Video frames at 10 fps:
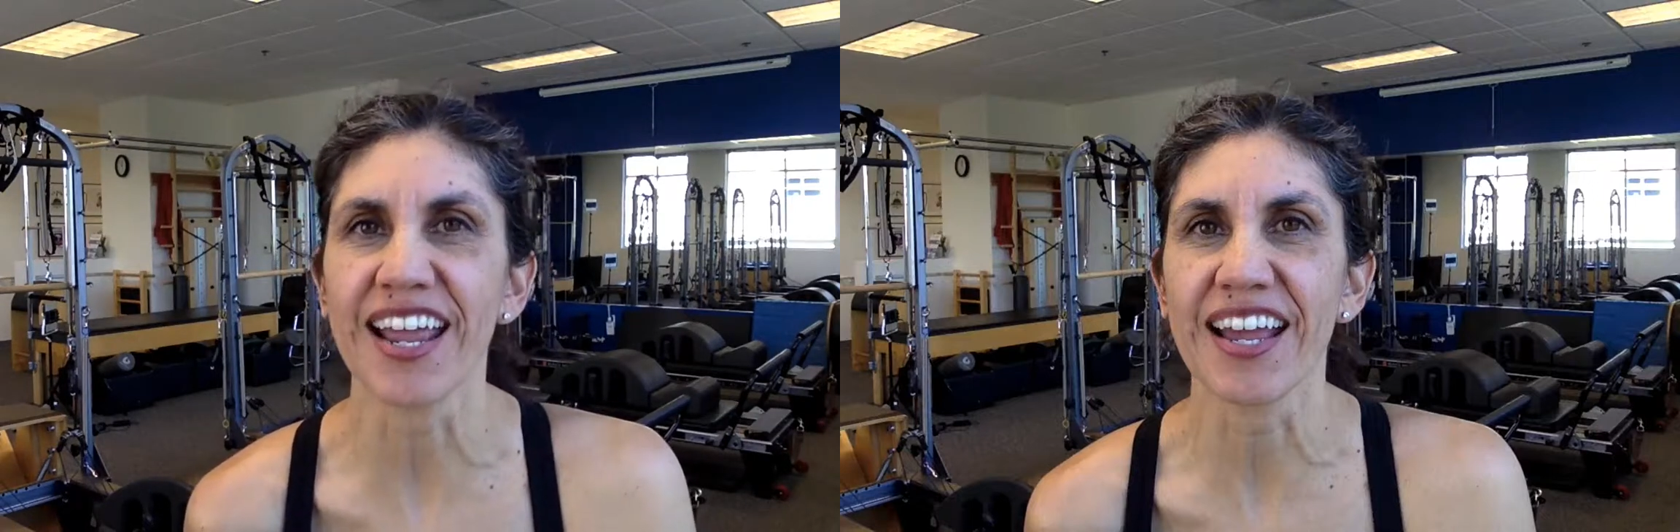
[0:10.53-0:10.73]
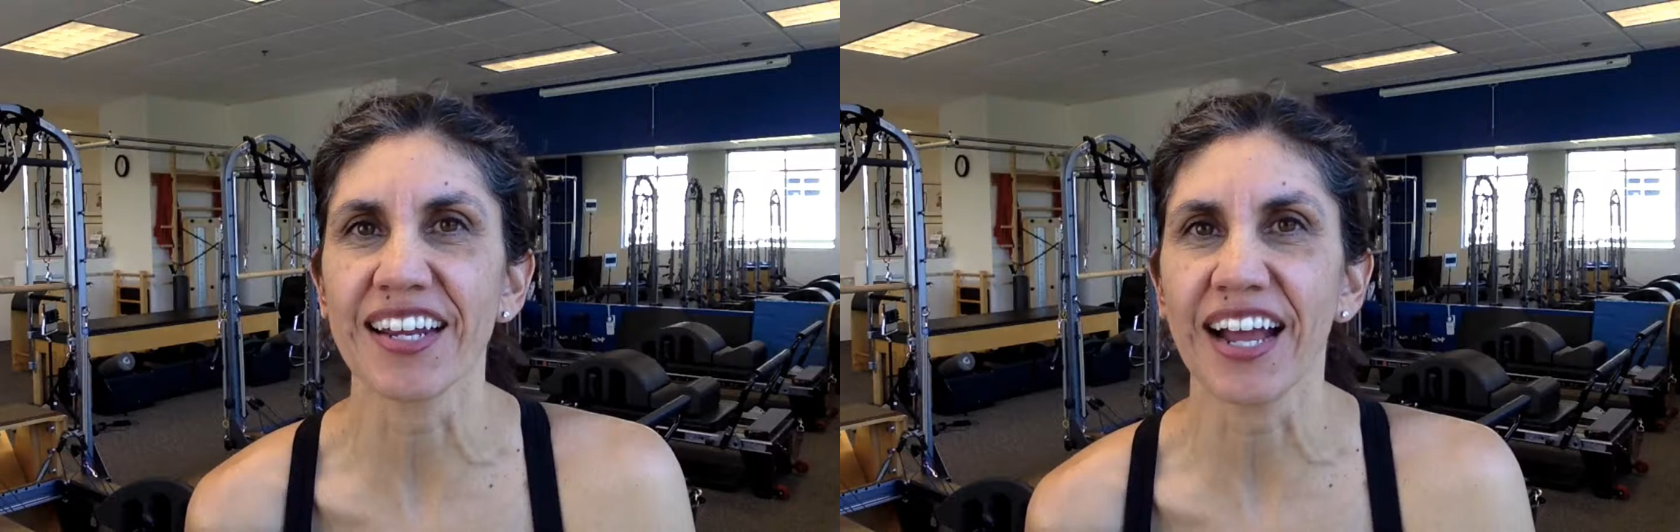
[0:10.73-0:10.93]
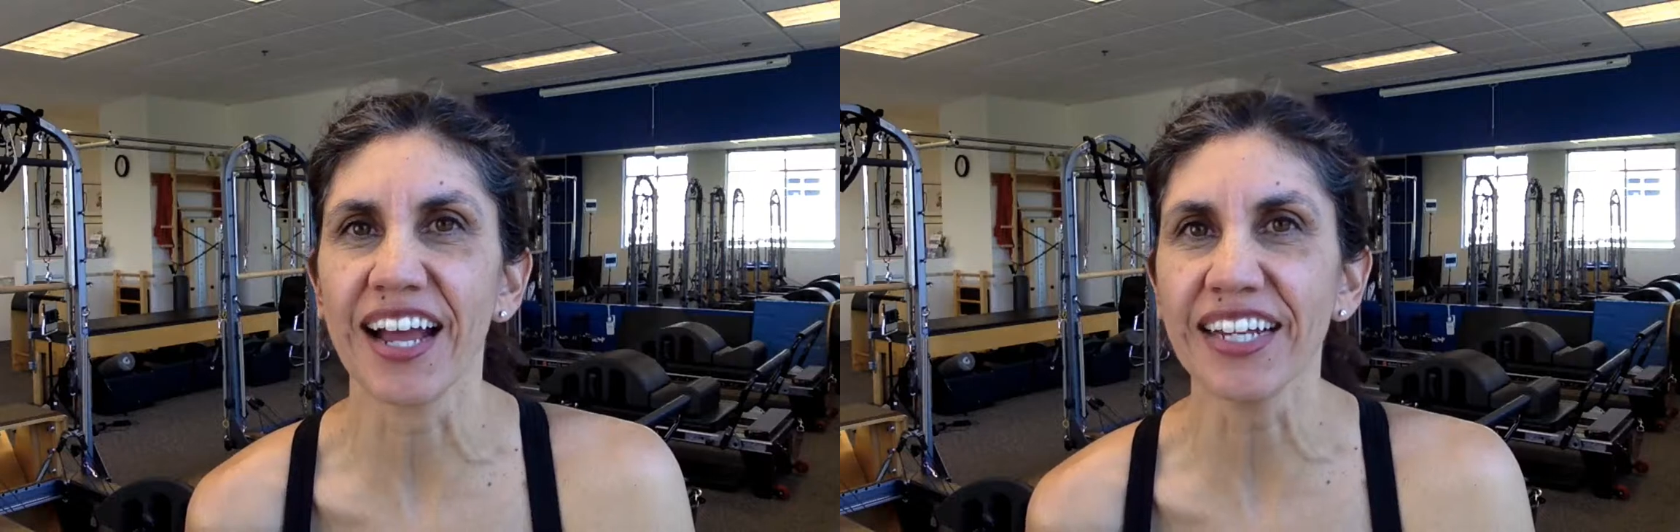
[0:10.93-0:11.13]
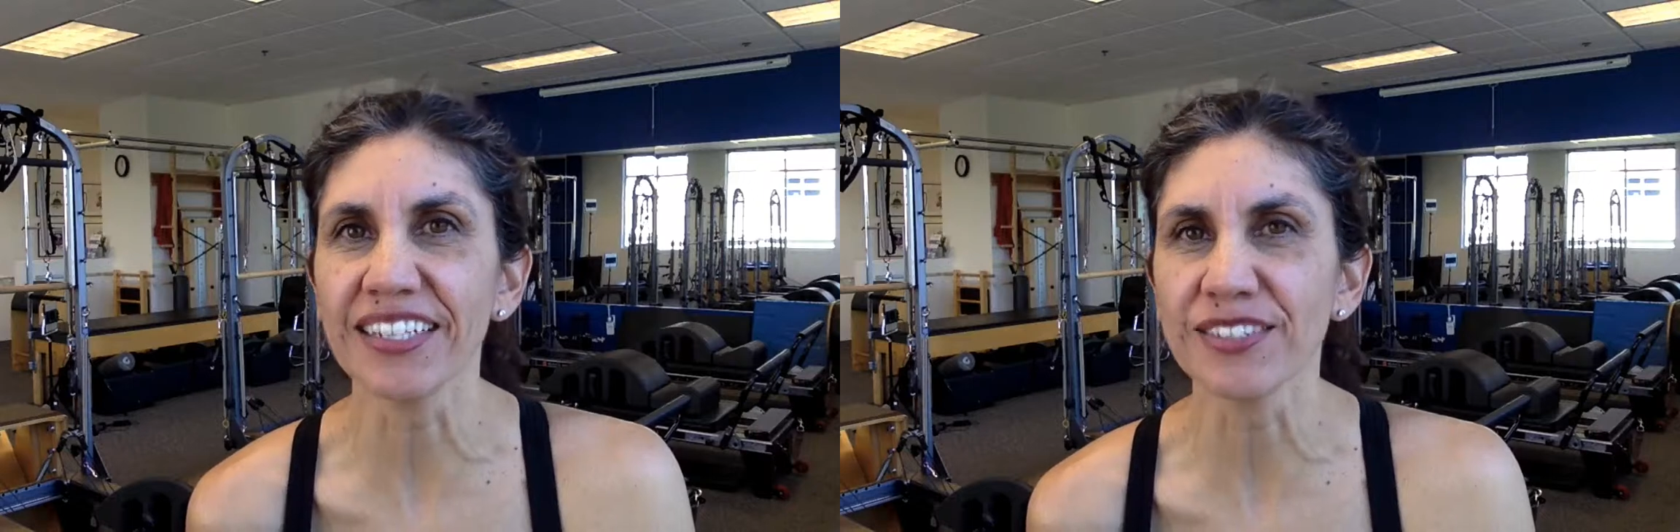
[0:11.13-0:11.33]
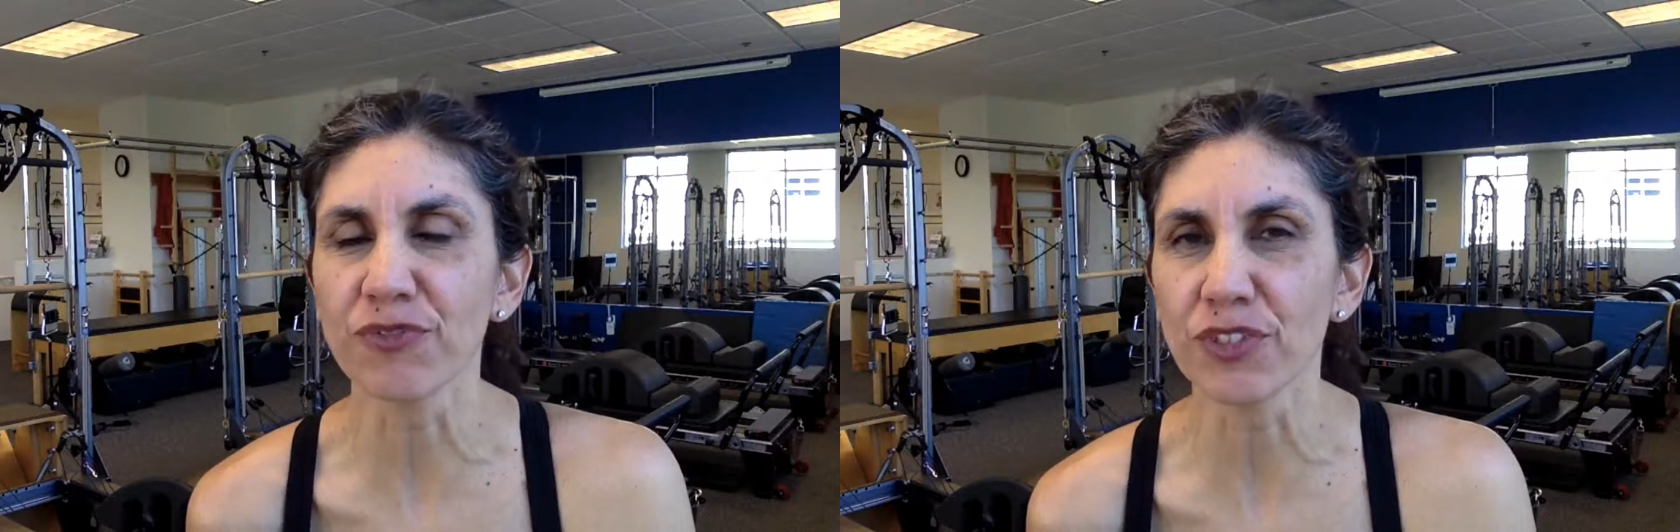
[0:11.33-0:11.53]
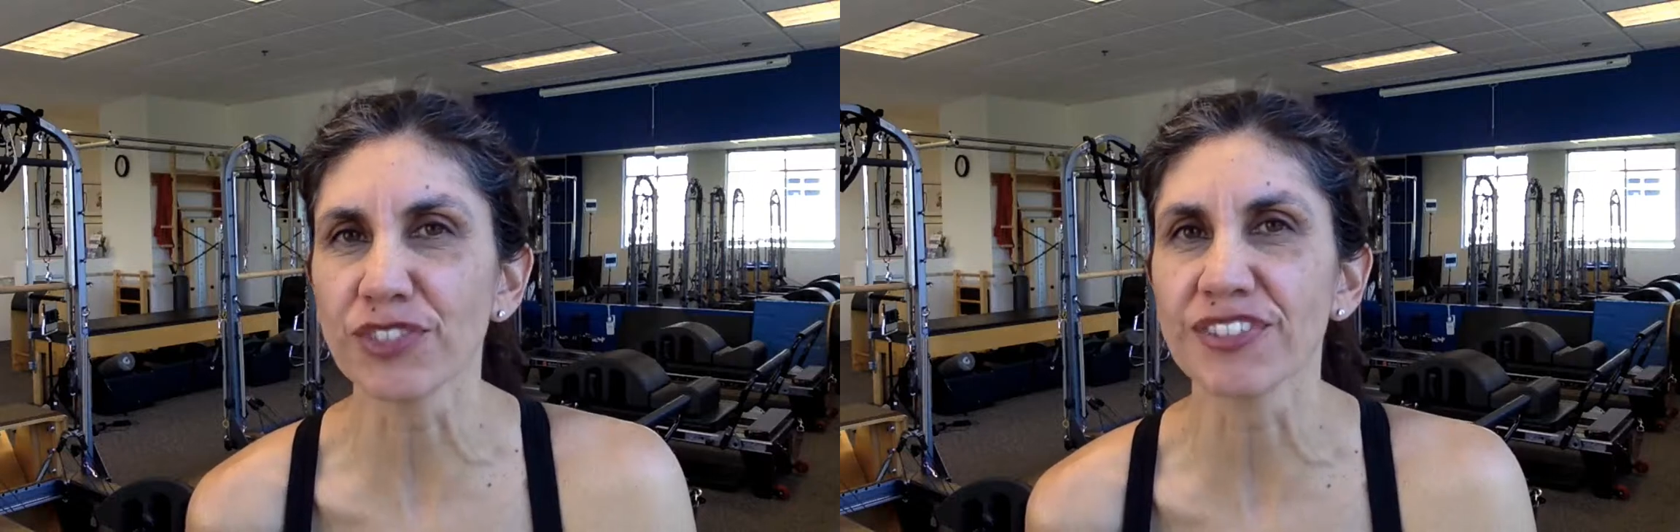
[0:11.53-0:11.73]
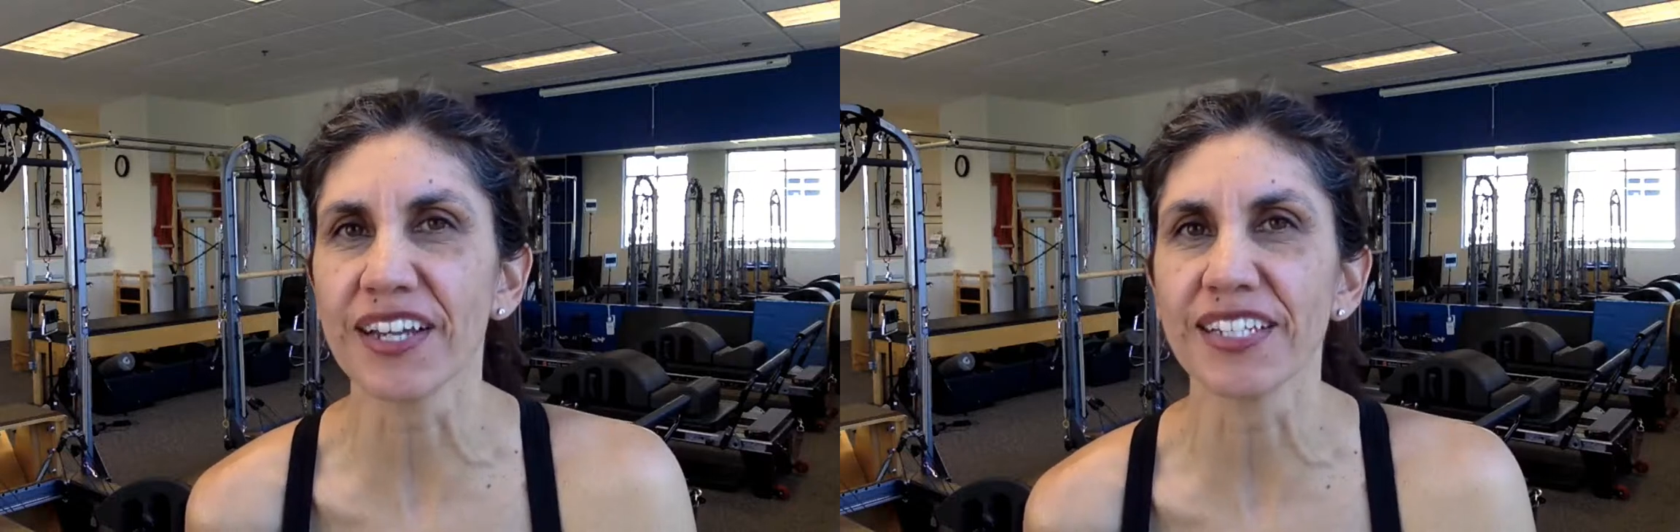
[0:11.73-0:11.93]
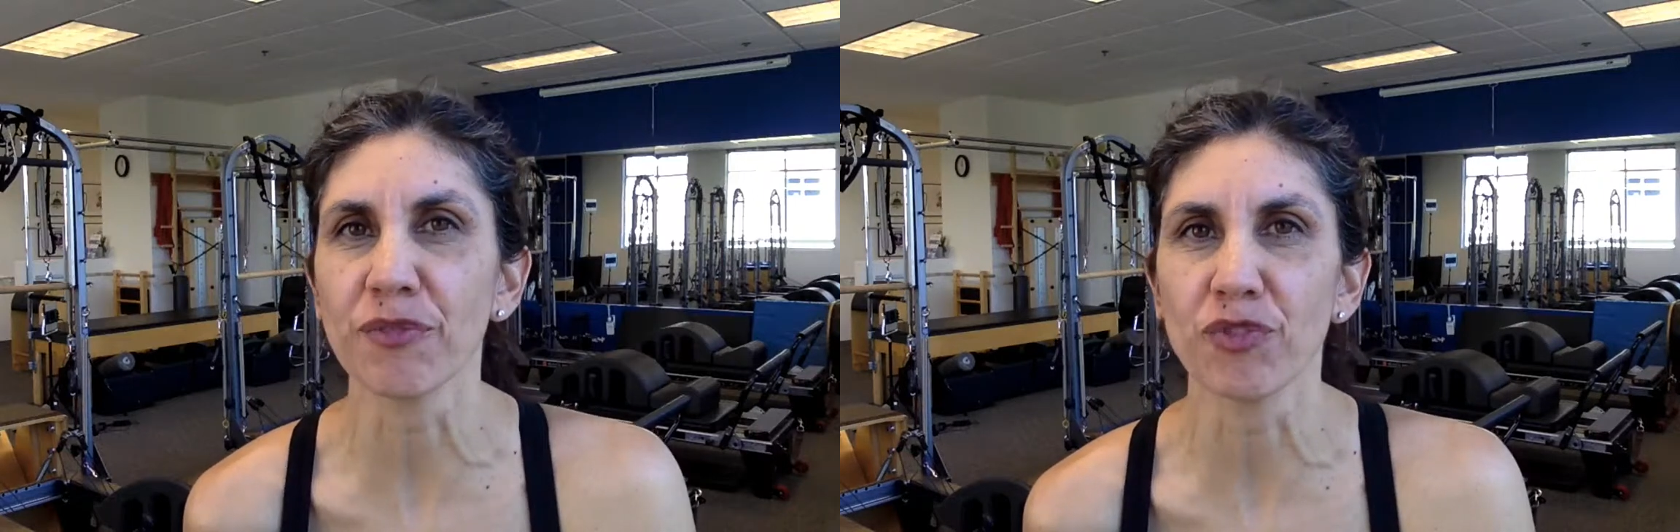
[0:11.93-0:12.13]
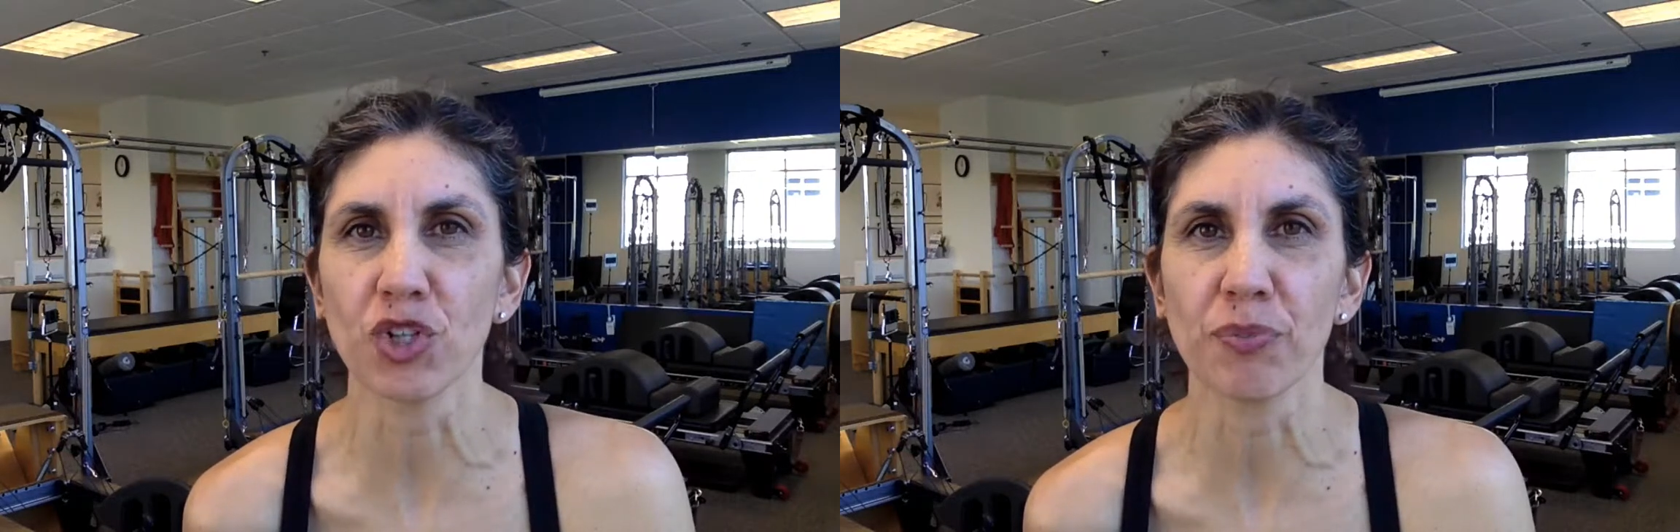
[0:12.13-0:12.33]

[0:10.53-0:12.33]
and I first signed up for her